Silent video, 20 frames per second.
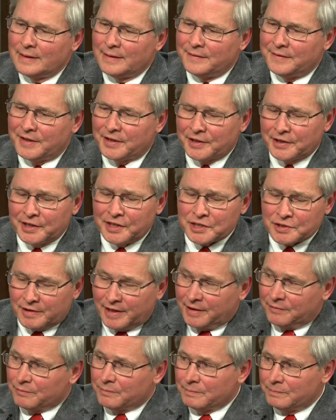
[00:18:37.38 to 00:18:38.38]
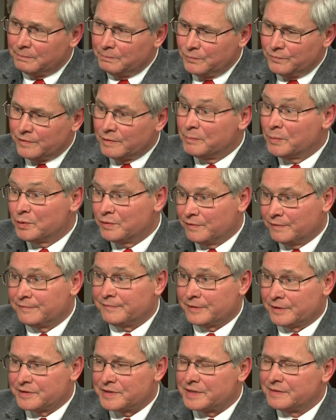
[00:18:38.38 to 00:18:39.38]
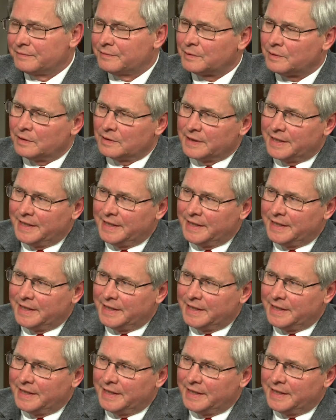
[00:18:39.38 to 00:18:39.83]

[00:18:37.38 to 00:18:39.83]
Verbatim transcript: They're going to try and remove, first of all,